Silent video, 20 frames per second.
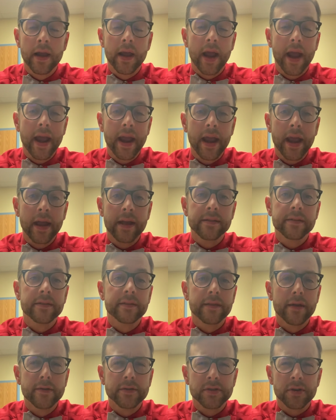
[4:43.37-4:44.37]

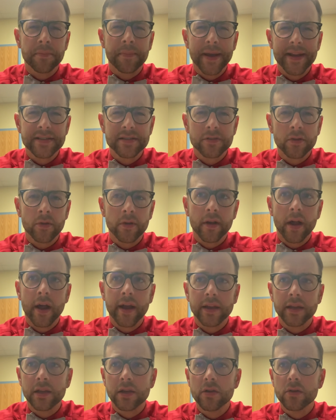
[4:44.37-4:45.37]
And those are based on
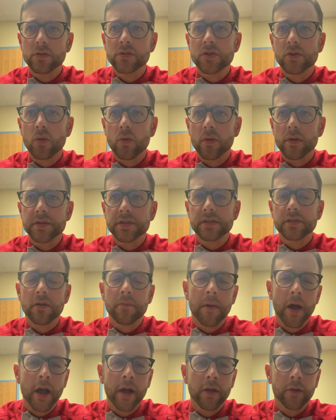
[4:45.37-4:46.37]
IQ scores. So
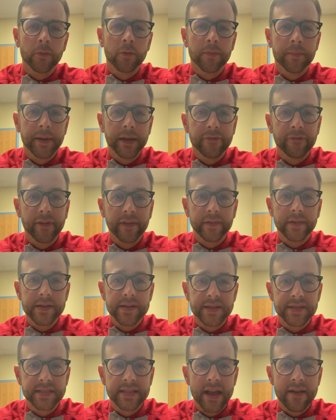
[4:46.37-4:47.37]
mild would be 50
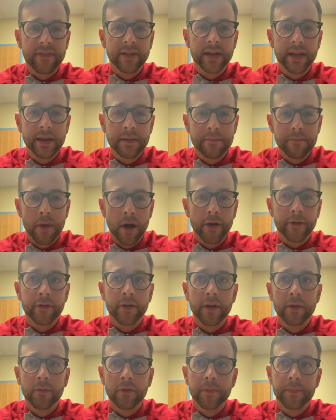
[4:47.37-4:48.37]
to 70,
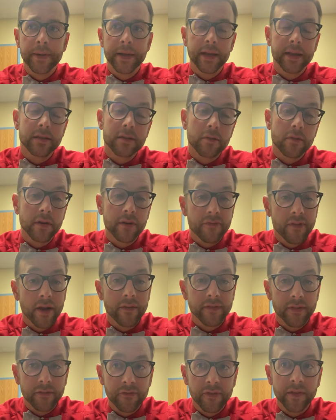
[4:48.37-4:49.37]
moderate would be
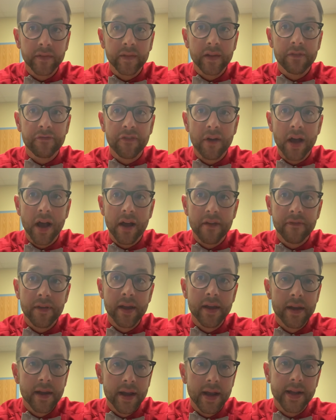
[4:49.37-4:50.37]
35 to 55,
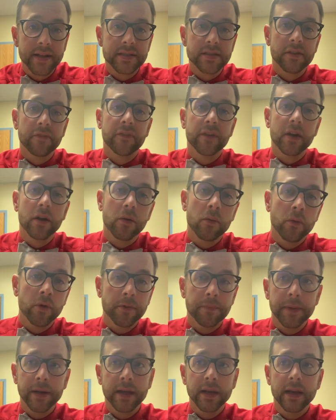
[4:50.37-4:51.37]
and severe would
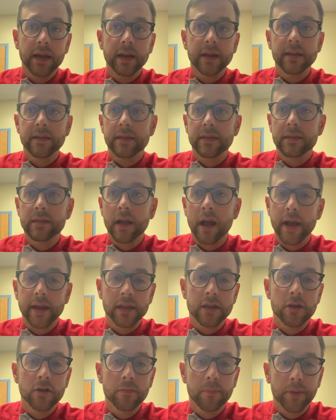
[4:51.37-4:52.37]
be any
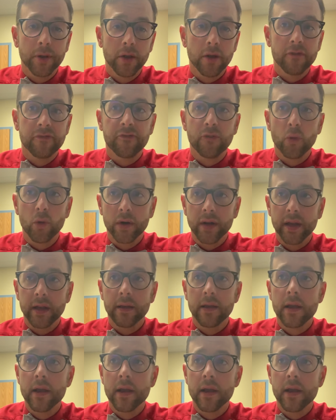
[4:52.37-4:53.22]
IQ below 40.